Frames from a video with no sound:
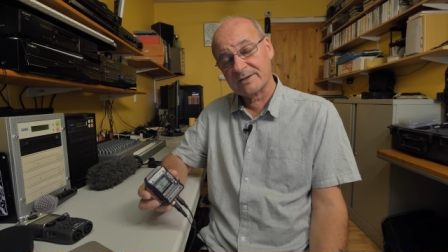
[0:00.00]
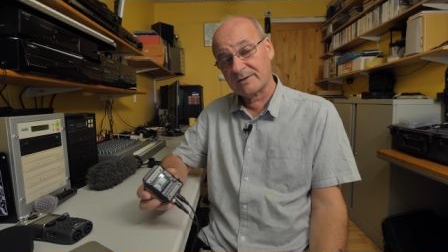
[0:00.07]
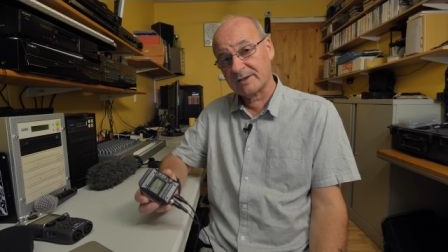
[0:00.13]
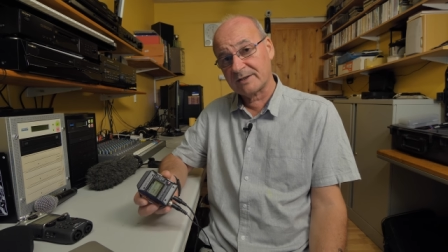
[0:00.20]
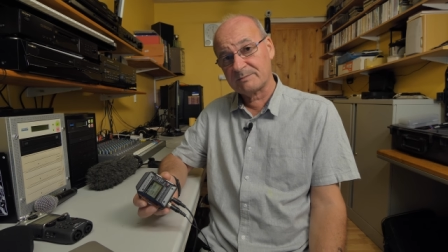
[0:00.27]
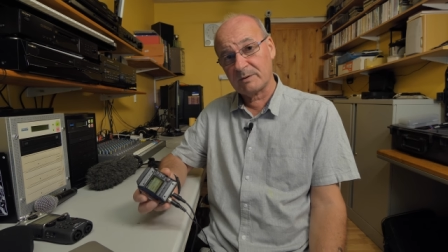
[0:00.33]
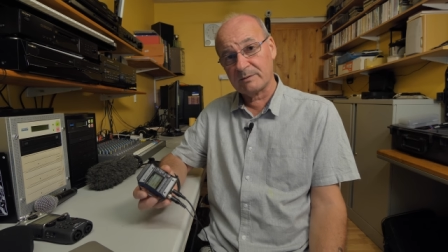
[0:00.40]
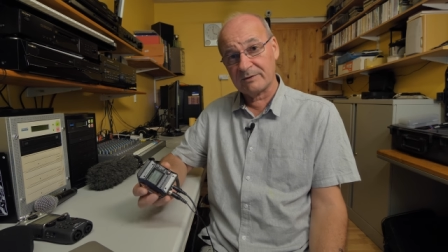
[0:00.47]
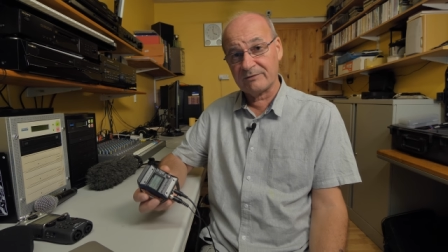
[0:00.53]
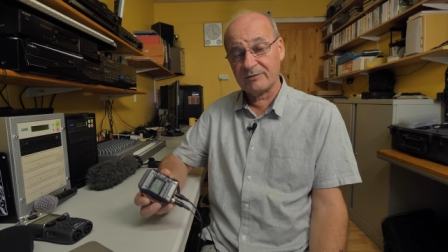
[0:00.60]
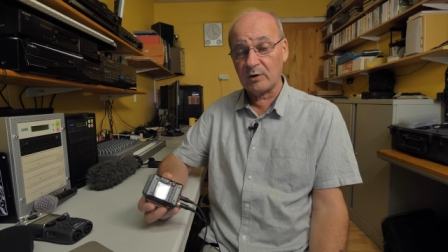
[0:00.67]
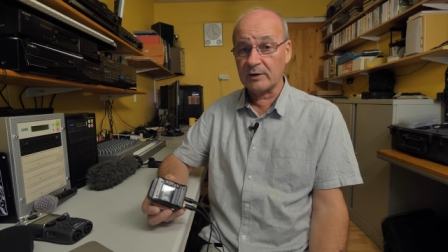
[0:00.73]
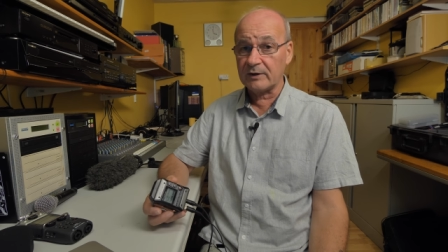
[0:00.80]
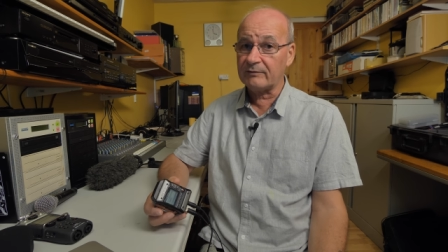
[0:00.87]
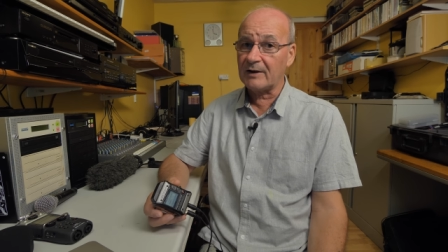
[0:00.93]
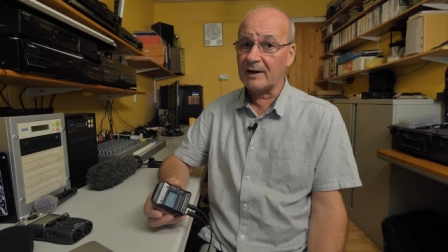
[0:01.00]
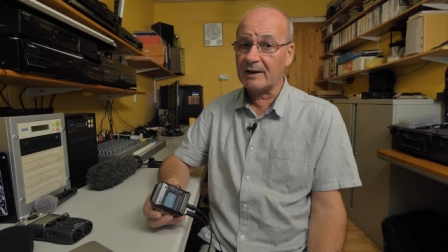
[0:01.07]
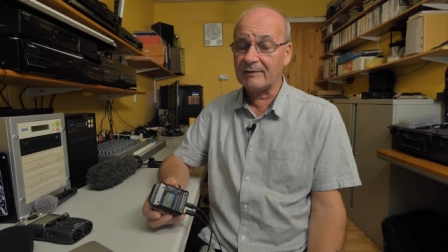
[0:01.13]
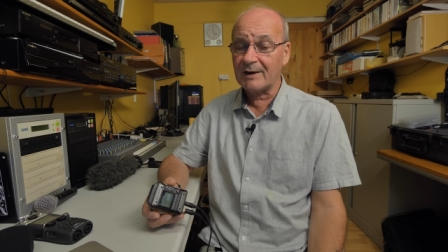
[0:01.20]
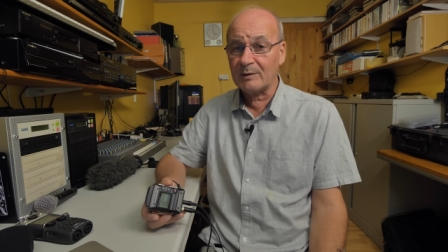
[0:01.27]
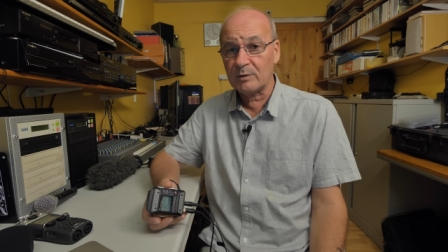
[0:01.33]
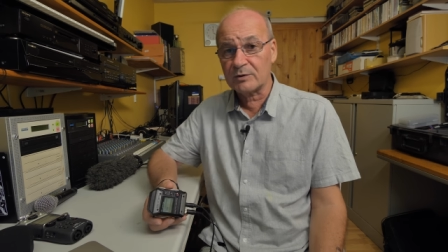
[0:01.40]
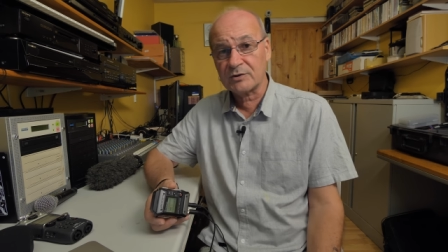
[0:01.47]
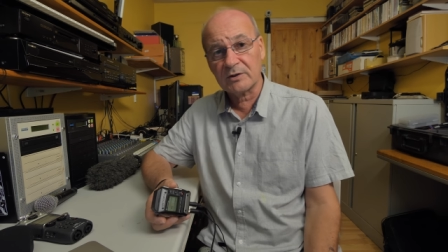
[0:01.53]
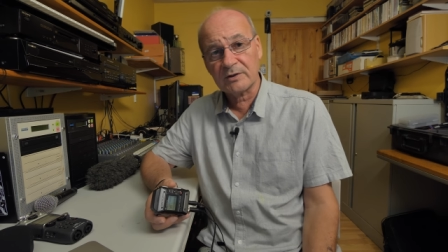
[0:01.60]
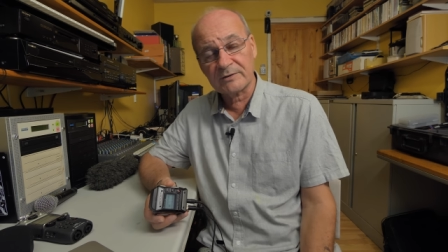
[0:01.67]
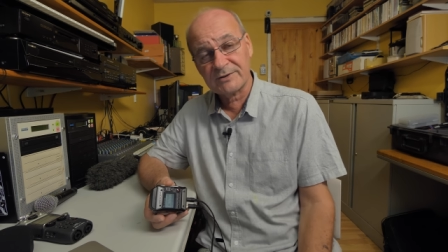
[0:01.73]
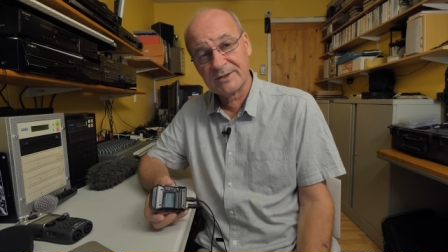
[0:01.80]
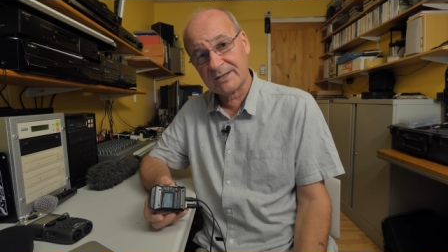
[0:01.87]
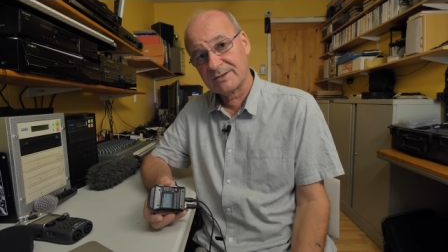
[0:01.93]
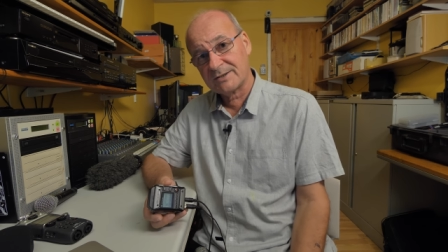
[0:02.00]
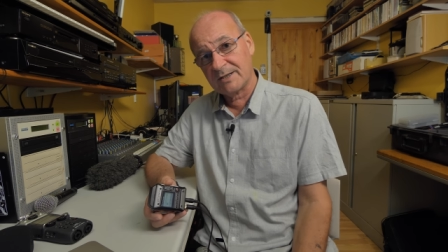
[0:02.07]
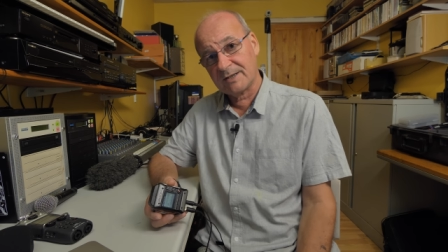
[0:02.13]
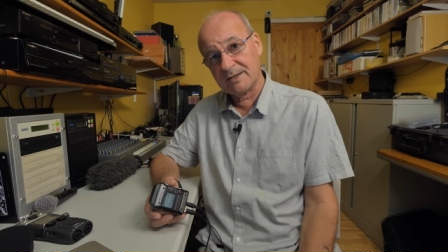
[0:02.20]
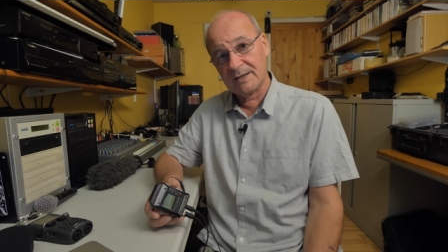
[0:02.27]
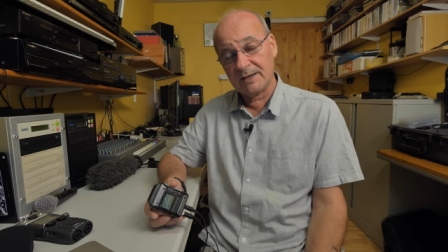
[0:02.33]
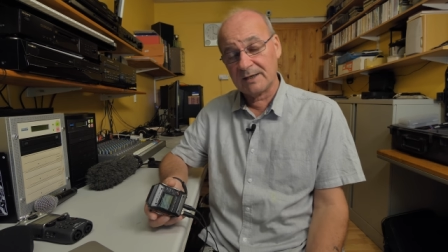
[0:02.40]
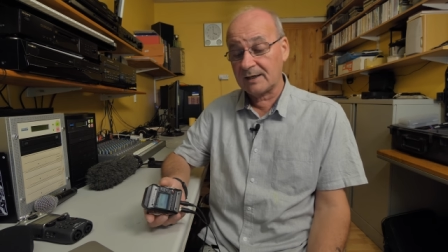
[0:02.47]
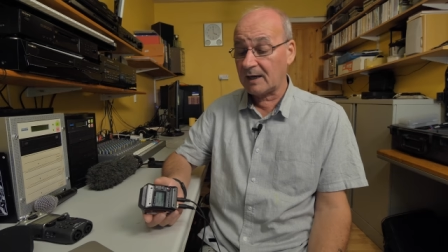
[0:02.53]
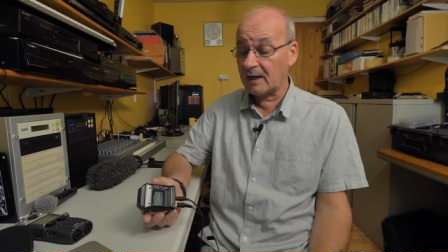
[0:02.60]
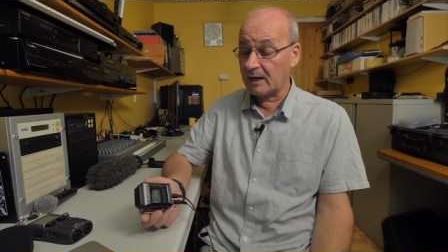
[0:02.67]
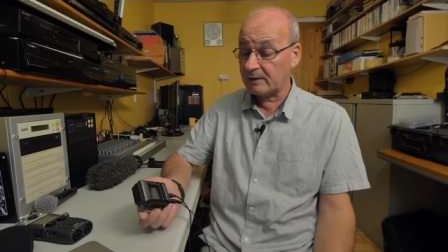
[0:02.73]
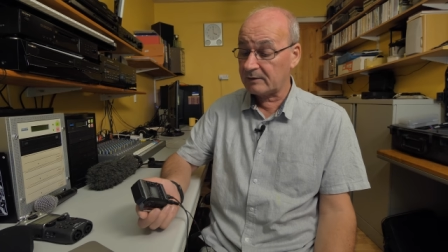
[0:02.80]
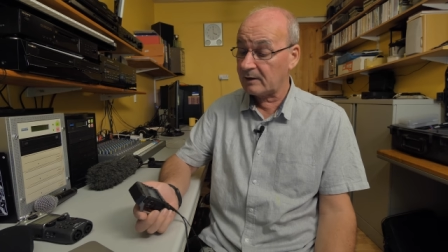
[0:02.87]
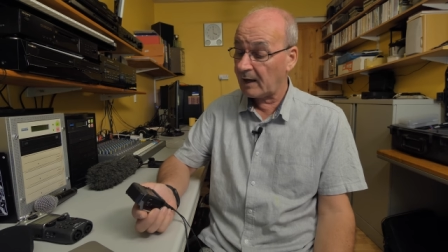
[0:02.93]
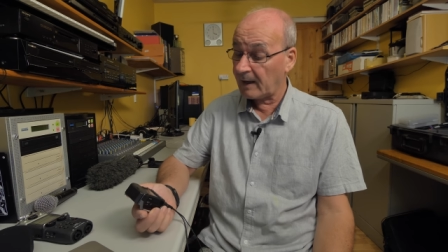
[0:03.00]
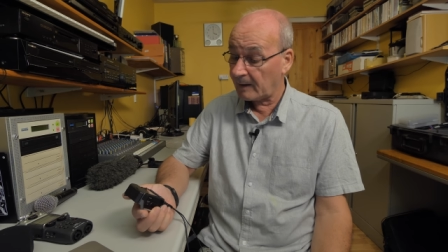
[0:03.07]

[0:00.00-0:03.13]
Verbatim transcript: I think it's probably 45 hours on a 16 gig card.